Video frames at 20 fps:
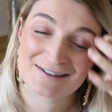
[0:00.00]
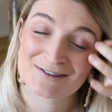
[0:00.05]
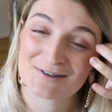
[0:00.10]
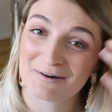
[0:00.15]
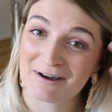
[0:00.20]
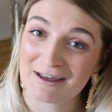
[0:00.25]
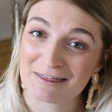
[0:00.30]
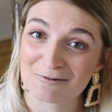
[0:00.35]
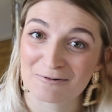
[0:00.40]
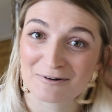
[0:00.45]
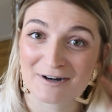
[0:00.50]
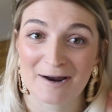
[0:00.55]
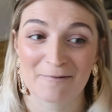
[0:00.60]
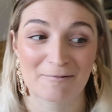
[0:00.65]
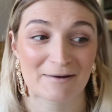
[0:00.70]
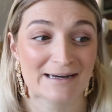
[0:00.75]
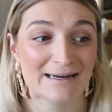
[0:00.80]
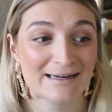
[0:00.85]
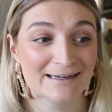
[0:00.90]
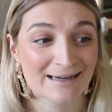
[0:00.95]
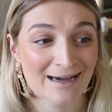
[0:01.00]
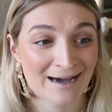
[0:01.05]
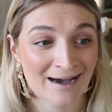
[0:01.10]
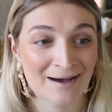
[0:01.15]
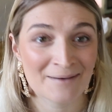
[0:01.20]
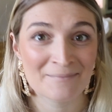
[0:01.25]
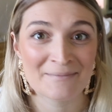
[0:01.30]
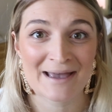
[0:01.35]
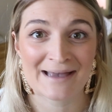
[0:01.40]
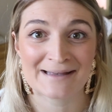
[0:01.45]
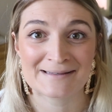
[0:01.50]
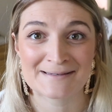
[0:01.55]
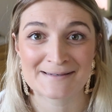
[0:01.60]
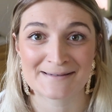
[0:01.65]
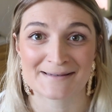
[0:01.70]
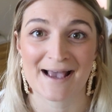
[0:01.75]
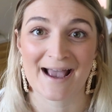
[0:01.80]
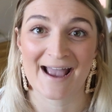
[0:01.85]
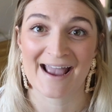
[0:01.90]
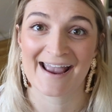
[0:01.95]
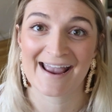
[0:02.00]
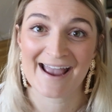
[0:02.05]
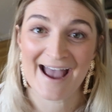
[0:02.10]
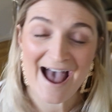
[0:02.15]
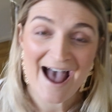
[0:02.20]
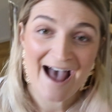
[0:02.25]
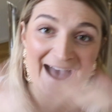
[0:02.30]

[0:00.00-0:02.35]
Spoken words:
so I thought I would come and say